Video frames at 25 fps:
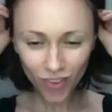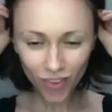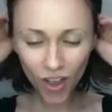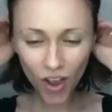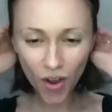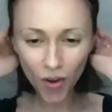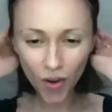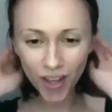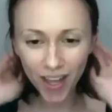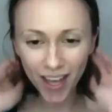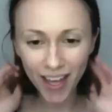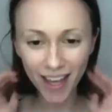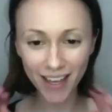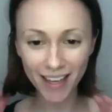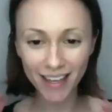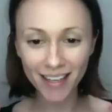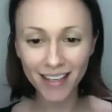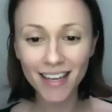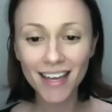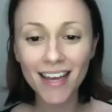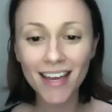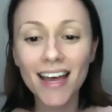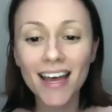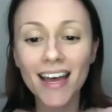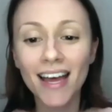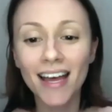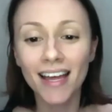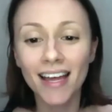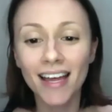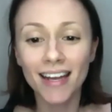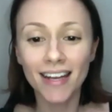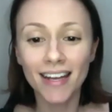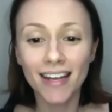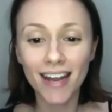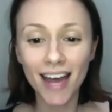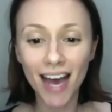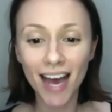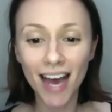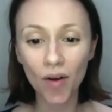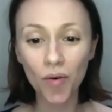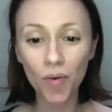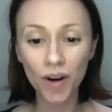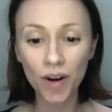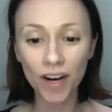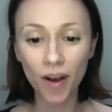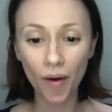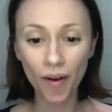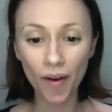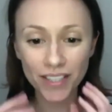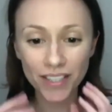Okay, now we're
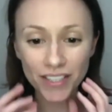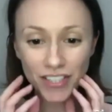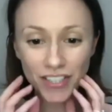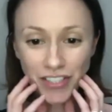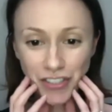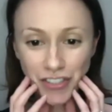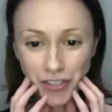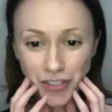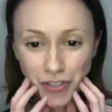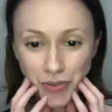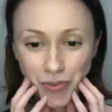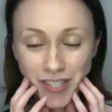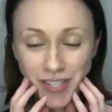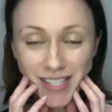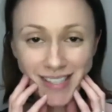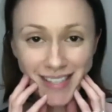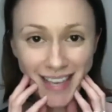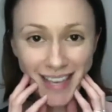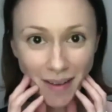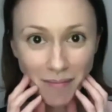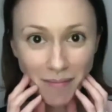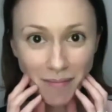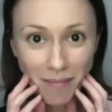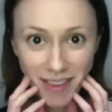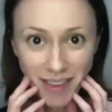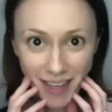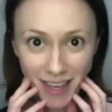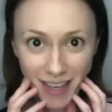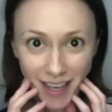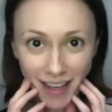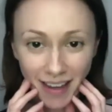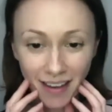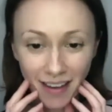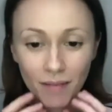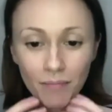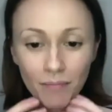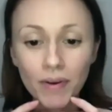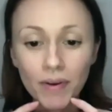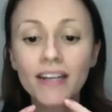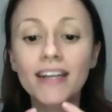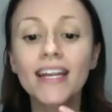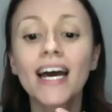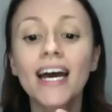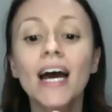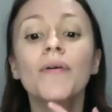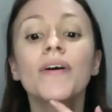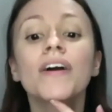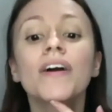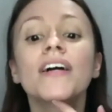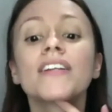going to do the same thing, but
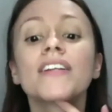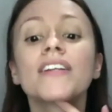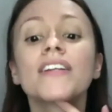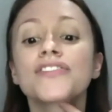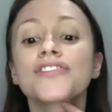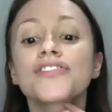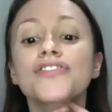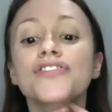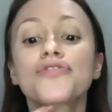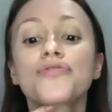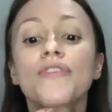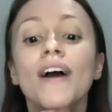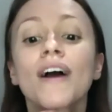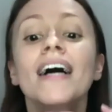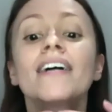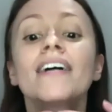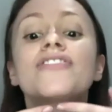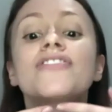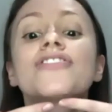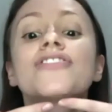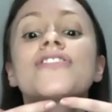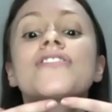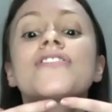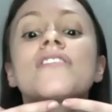now we're going to stretch